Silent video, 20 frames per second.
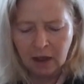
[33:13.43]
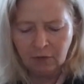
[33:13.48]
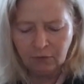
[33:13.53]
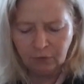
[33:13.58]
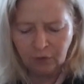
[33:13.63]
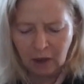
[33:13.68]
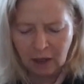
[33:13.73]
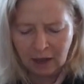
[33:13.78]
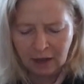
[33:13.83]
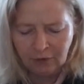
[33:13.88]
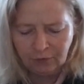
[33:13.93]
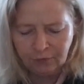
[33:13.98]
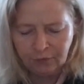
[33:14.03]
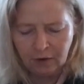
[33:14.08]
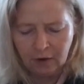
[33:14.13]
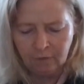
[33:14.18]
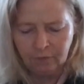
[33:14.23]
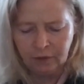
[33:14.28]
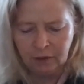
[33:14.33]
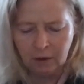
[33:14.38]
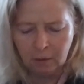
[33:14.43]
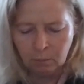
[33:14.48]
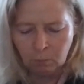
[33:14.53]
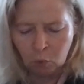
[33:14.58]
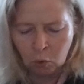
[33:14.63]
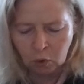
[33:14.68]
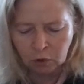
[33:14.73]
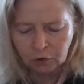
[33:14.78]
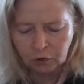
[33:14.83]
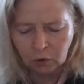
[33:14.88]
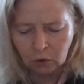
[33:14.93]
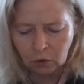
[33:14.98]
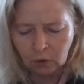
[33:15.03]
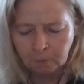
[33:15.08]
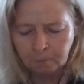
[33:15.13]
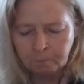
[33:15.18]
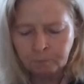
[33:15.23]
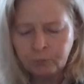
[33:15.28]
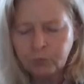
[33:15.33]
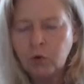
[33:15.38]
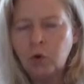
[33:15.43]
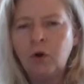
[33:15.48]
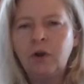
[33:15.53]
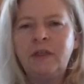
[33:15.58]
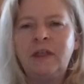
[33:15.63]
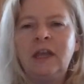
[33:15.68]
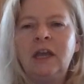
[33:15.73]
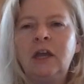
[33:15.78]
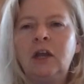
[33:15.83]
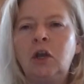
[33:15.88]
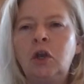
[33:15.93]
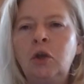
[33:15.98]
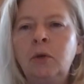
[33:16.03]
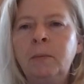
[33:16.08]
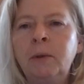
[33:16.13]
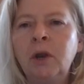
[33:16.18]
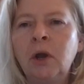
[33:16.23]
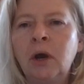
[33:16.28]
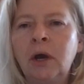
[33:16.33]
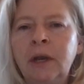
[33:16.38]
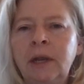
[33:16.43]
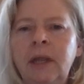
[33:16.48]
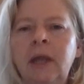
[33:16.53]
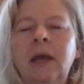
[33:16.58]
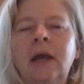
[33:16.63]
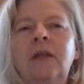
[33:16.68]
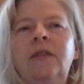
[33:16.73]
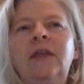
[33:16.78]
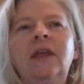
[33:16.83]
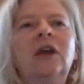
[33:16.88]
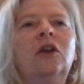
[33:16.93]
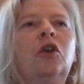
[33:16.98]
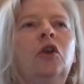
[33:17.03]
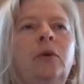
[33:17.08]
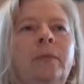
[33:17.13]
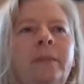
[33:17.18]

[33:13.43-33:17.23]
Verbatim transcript: of life of the immortal, or the Illuminati, the